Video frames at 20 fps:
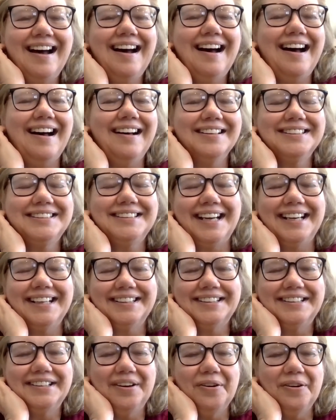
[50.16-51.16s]
I'll
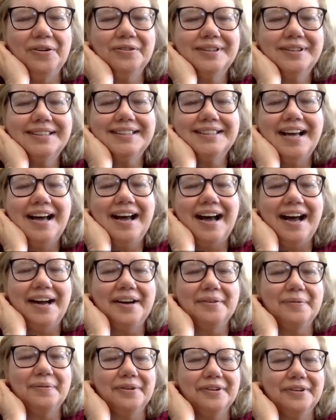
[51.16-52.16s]
take notes.
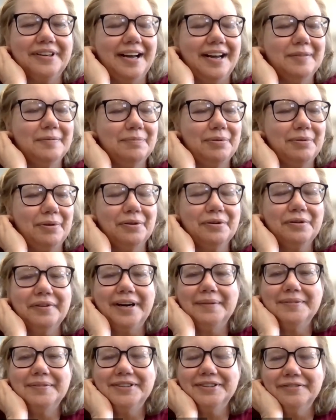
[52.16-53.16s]
I work on
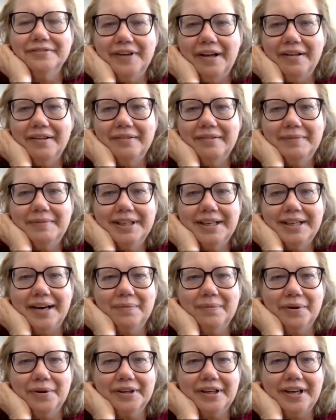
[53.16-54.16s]
program development. I
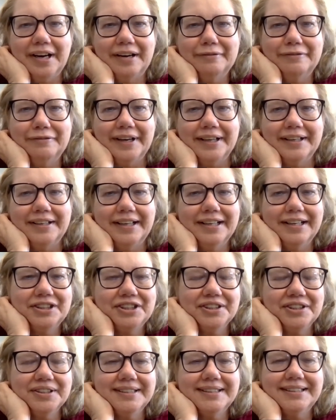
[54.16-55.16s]
work on
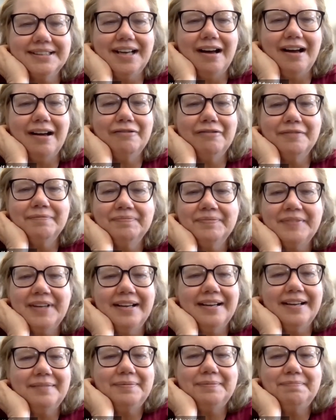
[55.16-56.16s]
financial stuff.
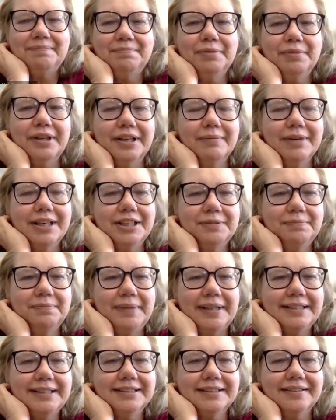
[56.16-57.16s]
Pretty much
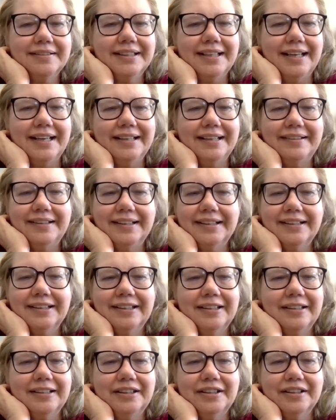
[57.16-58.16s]
basically
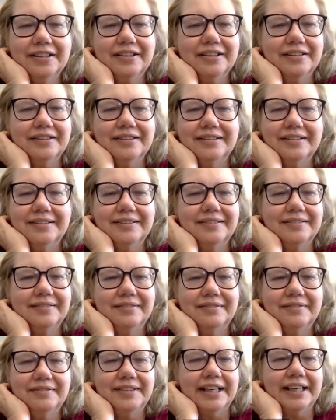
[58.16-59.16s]
anything you could
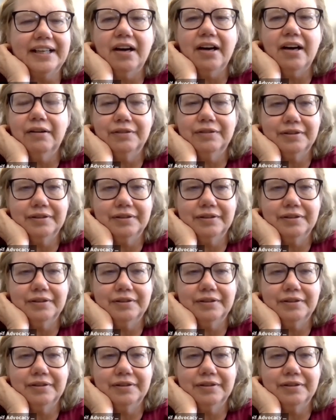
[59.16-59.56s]
think of.